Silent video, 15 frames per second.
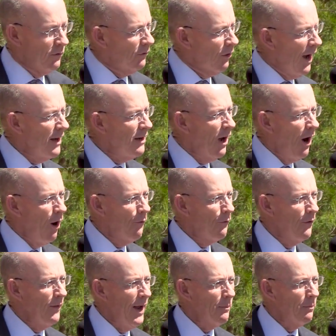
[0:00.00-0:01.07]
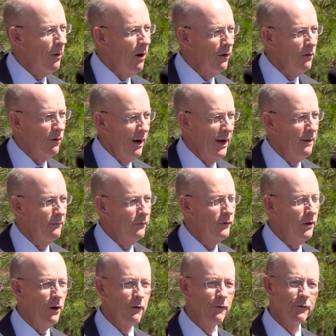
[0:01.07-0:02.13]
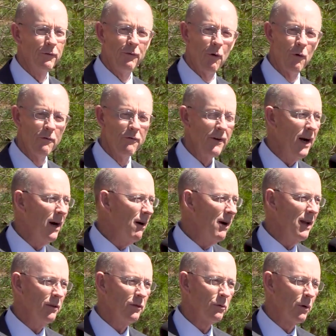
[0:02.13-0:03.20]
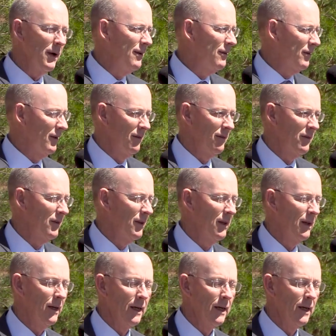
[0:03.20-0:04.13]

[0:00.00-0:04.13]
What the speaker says: trying to offer that program. So for various reasons,